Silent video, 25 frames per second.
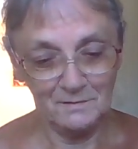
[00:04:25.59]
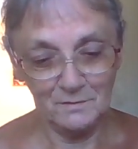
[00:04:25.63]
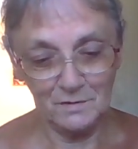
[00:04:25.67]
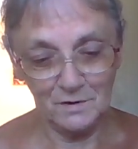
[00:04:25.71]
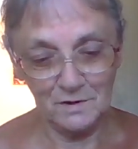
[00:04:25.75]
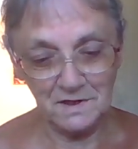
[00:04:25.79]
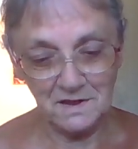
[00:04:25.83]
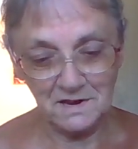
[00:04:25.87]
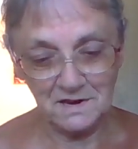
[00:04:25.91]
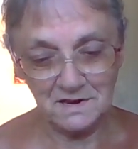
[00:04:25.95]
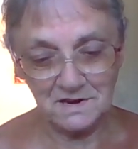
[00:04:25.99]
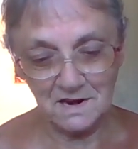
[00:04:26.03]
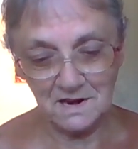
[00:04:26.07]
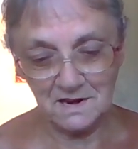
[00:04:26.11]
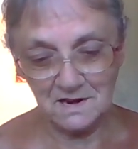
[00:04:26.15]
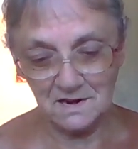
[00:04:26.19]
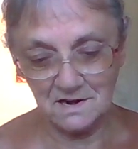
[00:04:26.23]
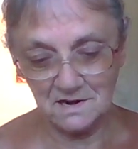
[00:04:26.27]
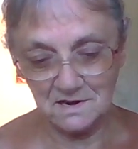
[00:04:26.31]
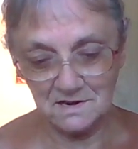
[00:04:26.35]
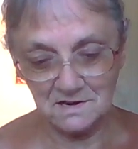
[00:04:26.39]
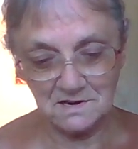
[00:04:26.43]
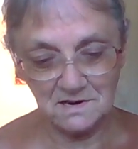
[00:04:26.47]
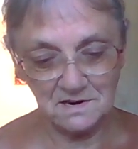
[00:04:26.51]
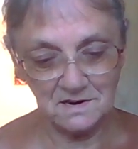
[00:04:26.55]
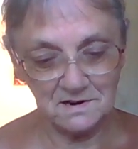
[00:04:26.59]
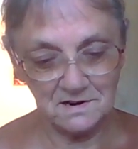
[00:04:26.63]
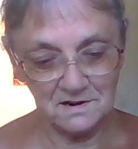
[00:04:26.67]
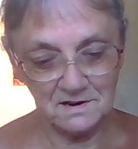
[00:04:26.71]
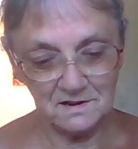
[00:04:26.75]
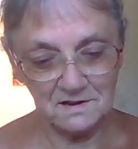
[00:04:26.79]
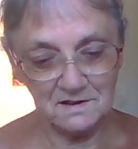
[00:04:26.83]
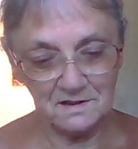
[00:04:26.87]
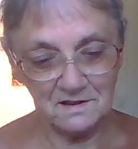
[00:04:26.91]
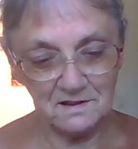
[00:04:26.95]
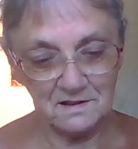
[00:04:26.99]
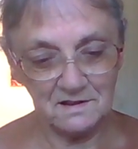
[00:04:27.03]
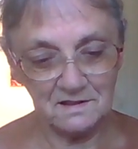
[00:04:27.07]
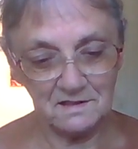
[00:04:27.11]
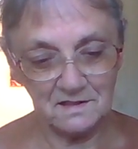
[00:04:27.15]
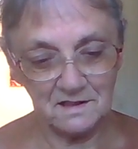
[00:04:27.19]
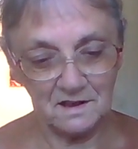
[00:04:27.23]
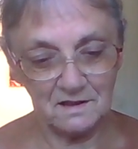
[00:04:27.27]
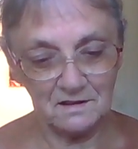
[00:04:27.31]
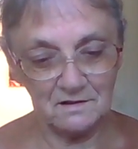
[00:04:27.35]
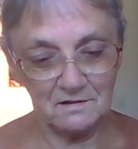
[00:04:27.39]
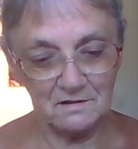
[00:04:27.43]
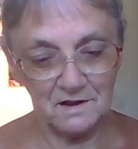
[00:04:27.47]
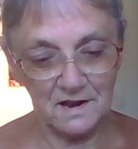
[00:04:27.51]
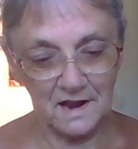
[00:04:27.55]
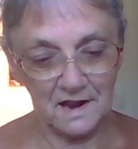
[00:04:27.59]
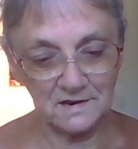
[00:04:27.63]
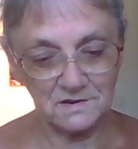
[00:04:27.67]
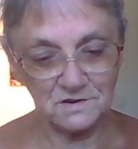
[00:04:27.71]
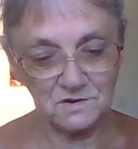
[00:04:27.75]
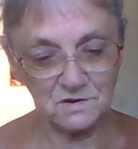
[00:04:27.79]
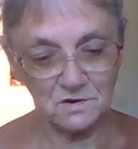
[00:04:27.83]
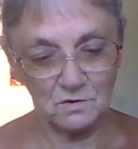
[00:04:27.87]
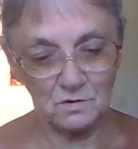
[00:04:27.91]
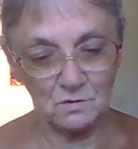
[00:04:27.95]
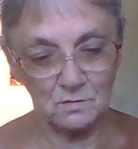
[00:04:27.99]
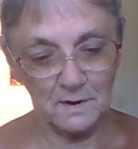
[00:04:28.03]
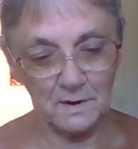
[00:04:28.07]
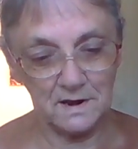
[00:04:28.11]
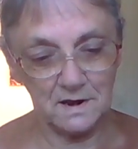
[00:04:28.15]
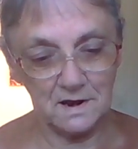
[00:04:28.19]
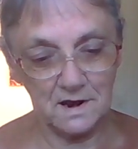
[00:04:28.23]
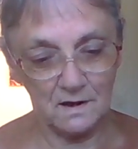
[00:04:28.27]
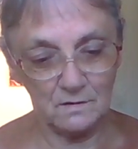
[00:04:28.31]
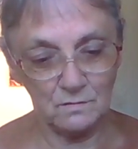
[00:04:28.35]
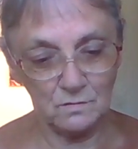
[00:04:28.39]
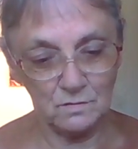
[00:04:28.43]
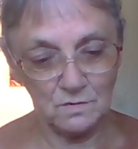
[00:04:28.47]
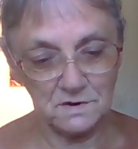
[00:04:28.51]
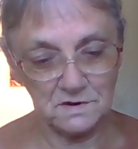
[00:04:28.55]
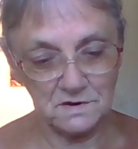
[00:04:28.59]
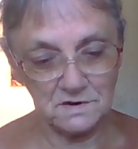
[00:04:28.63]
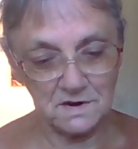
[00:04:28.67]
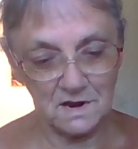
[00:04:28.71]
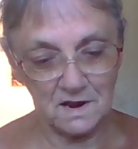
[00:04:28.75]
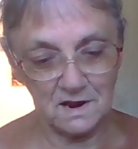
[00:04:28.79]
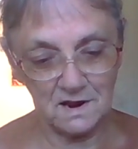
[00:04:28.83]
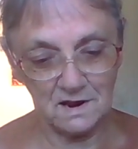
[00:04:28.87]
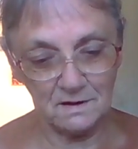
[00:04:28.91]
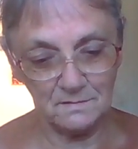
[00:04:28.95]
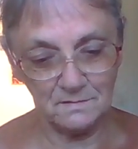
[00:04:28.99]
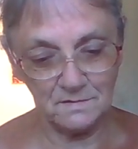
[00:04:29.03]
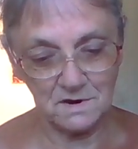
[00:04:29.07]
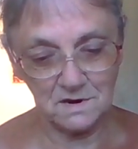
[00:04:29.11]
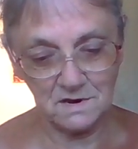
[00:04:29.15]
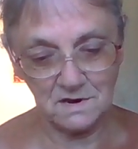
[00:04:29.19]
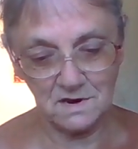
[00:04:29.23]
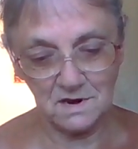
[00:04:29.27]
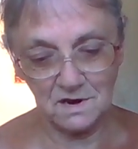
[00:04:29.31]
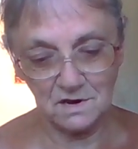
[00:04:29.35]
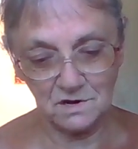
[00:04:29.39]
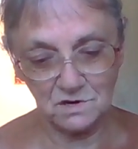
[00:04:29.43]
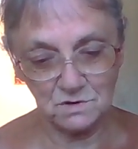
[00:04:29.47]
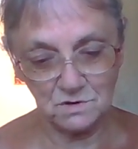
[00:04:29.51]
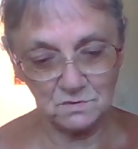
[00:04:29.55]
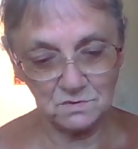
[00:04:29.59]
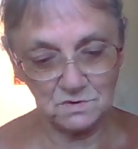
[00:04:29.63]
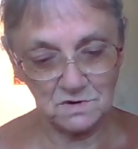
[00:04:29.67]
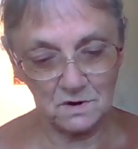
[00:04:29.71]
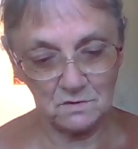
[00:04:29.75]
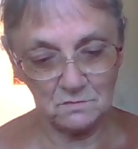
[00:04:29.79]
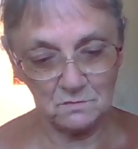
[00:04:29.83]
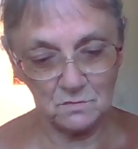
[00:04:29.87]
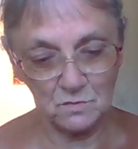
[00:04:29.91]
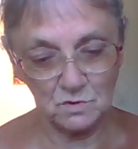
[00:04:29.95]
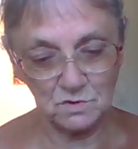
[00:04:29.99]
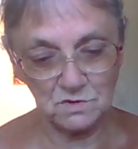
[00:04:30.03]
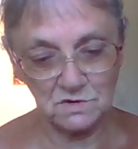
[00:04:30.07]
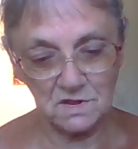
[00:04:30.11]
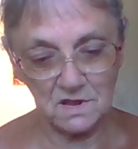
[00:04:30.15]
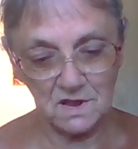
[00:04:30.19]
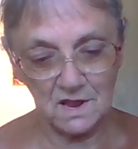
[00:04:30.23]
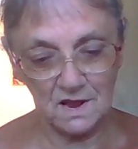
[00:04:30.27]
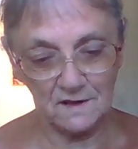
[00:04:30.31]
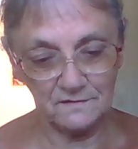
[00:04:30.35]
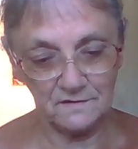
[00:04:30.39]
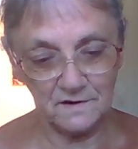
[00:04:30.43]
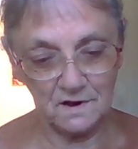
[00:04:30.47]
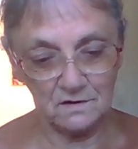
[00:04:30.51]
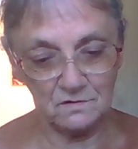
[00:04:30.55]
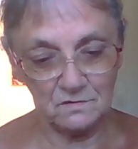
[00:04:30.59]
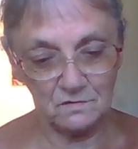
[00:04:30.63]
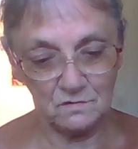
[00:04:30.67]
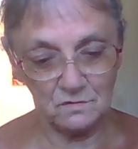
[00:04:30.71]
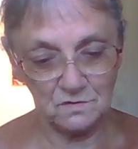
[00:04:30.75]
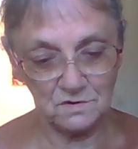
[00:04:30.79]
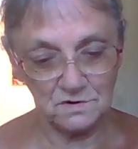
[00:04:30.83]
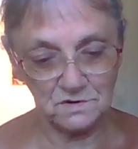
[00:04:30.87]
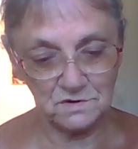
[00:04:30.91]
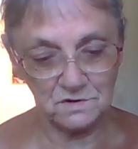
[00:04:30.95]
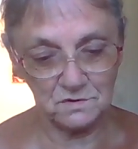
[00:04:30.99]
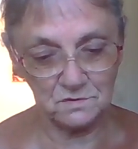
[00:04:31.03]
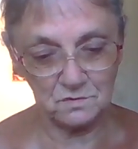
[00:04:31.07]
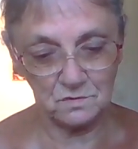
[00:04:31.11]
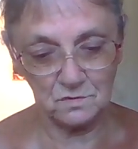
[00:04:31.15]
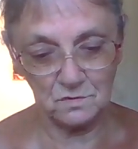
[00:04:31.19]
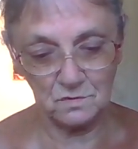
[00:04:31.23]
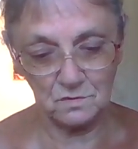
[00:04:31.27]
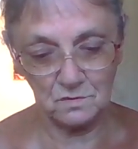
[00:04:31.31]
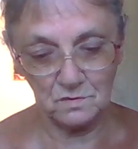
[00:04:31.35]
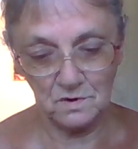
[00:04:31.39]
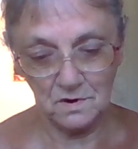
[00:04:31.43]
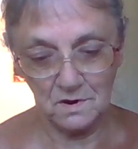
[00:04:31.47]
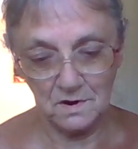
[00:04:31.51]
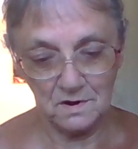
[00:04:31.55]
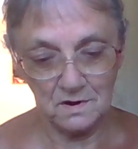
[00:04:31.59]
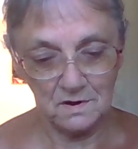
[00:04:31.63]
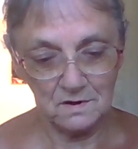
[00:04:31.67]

But they didn't. The girl next door went out today, and she was out most of the afternoon, so